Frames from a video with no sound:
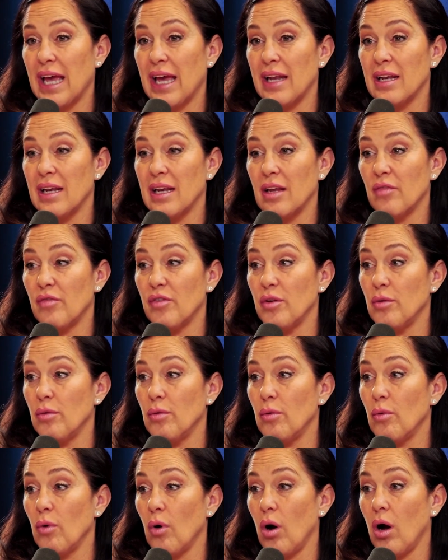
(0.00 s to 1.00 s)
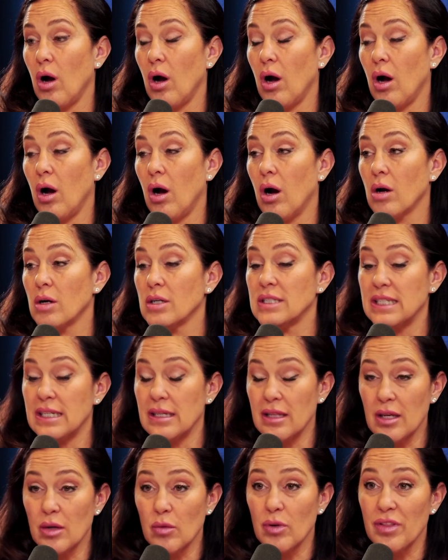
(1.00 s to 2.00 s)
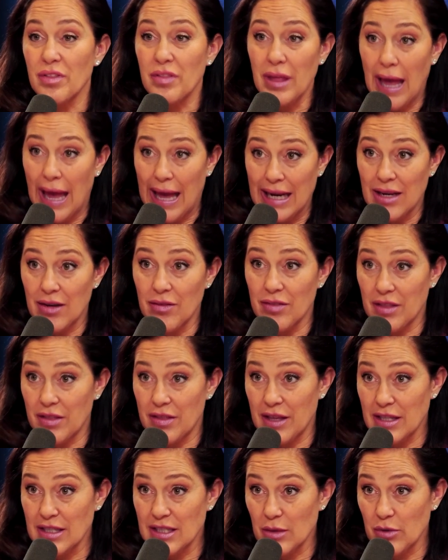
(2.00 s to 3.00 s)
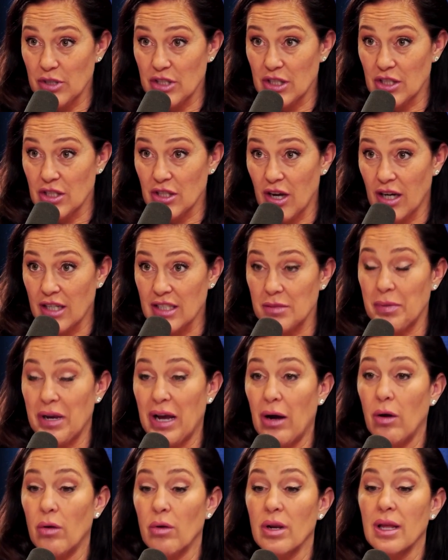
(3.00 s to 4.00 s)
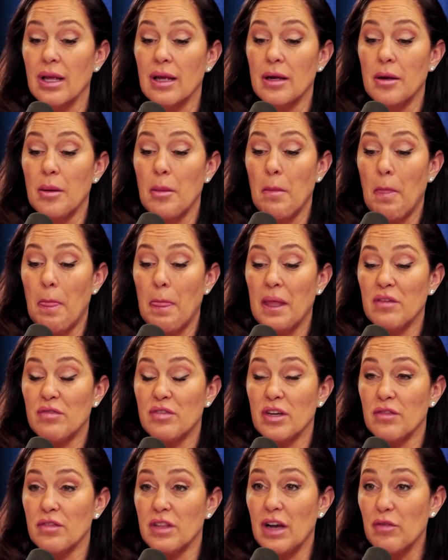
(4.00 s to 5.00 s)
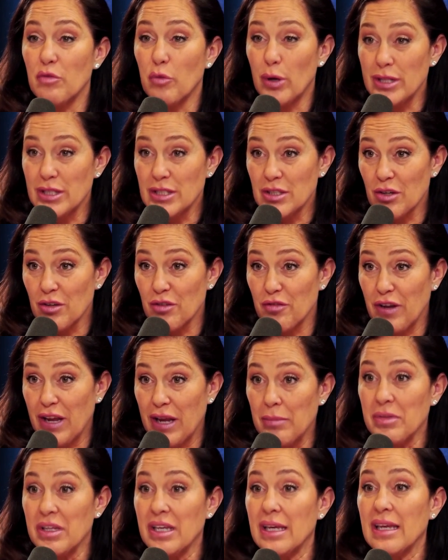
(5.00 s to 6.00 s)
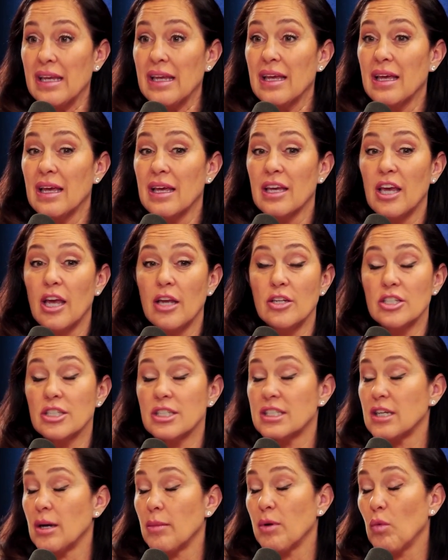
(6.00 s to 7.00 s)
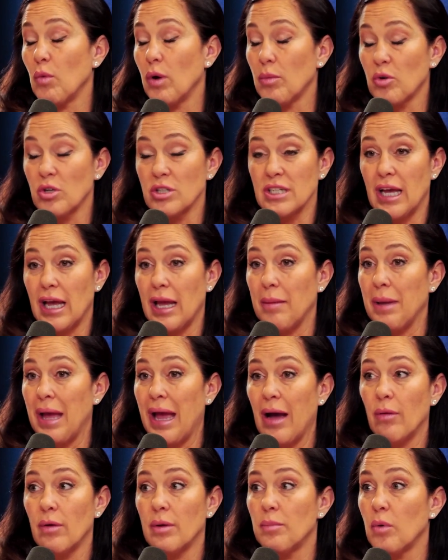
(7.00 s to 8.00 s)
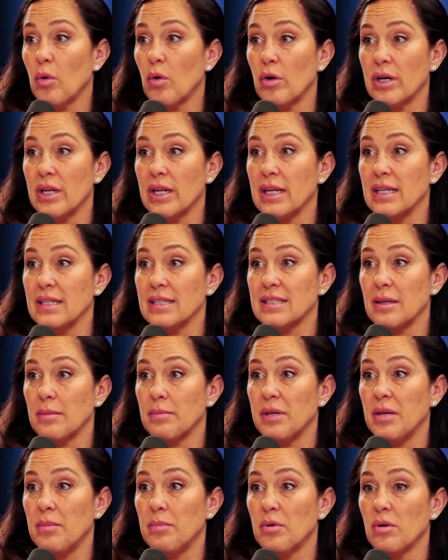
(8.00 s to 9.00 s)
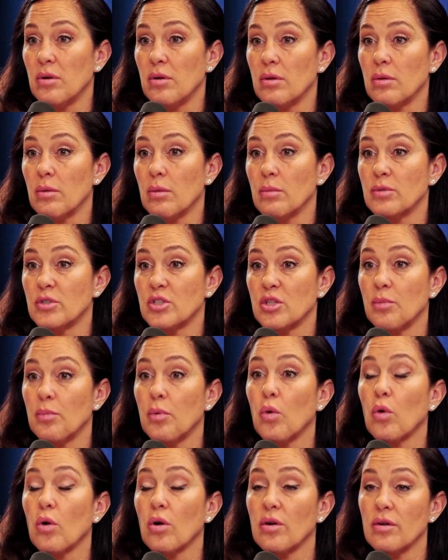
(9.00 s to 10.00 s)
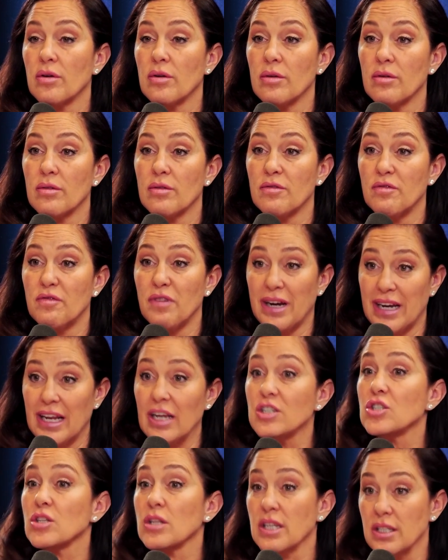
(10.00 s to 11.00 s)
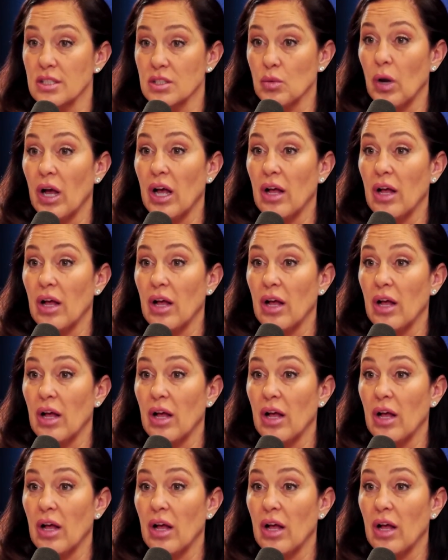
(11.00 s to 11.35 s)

and if you are dealing with any of the things that we just talked about, if you have loved ones or family, can you just tell me one more time how important it is that people support financially as